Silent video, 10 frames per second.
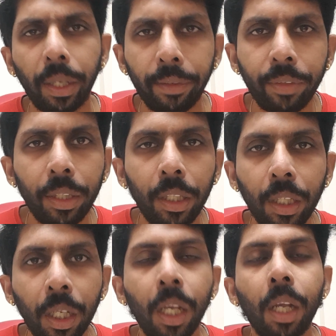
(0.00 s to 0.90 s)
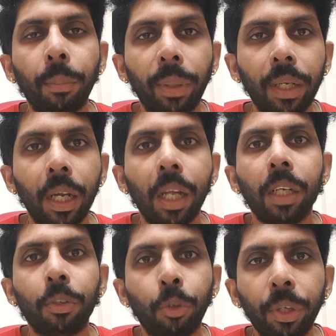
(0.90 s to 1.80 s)
everything. But
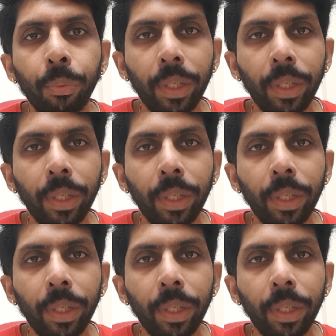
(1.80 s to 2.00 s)
today